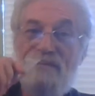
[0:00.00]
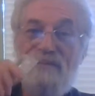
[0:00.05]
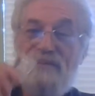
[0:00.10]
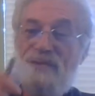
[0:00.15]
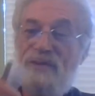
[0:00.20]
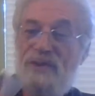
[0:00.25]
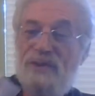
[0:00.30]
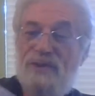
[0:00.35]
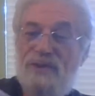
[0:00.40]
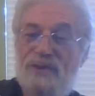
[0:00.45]

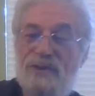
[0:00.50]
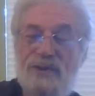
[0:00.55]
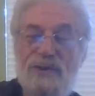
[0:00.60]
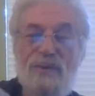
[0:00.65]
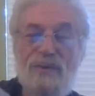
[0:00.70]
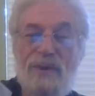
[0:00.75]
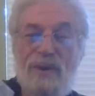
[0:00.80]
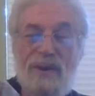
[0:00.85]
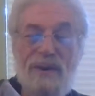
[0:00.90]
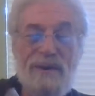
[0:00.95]
just
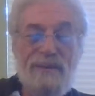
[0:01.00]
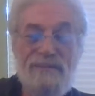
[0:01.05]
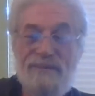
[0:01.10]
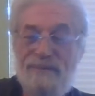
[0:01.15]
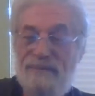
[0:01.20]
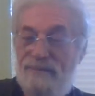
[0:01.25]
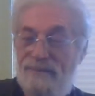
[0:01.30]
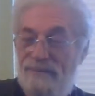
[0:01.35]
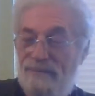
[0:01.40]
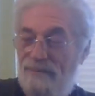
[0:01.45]
chew on them.
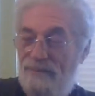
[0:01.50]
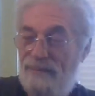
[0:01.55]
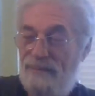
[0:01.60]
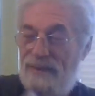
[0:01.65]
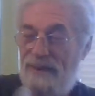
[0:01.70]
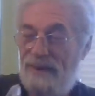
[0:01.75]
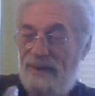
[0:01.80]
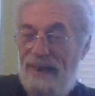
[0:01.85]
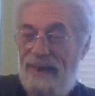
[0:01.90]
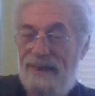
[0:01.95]

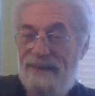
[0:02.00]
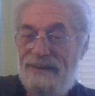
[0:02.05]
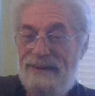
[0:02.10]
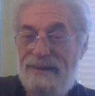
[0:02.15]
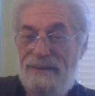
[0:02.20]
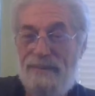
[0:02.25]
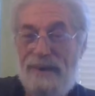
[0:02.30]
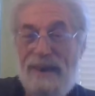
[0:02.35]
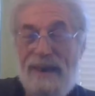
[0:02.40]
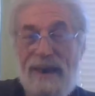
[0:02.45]
They're
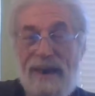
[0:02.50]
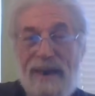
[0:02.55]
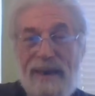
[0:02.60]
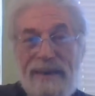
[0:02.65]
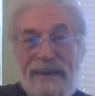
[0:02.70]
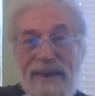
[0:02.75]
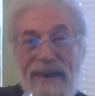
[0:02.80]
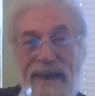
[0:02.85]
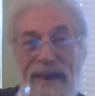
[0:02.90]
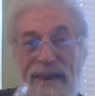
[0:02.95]

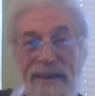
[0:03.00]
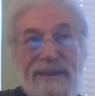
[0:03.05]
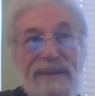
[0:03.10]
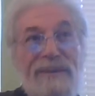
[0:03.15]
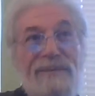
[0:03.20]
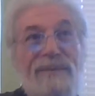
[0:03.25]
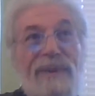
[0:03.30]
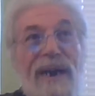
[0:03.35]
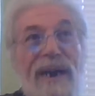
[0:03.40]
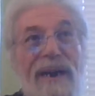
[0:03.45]
antibiotic,
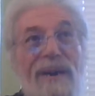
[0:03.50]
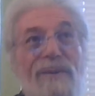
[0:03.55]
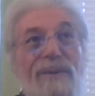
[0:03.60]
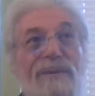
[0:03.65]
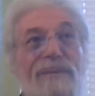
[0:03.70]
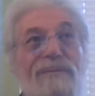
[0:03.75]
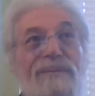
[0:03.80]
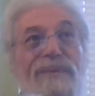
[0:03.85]
antiviral,